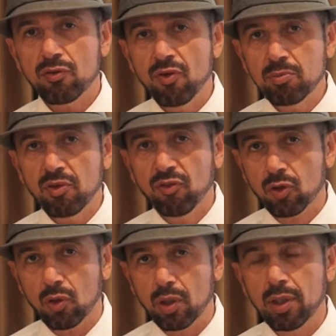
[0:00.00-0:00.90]
from the
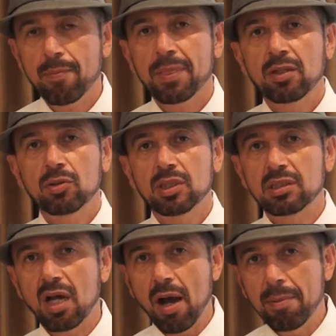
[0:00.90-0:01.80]
floor to the
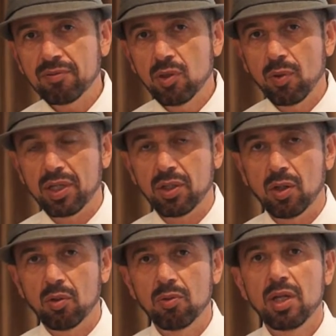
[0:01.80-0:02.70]
top of the
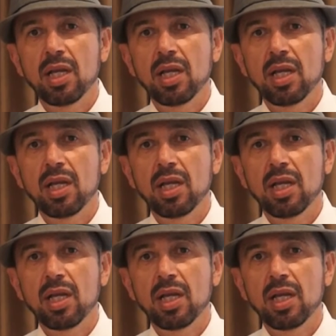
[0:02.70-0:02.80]
window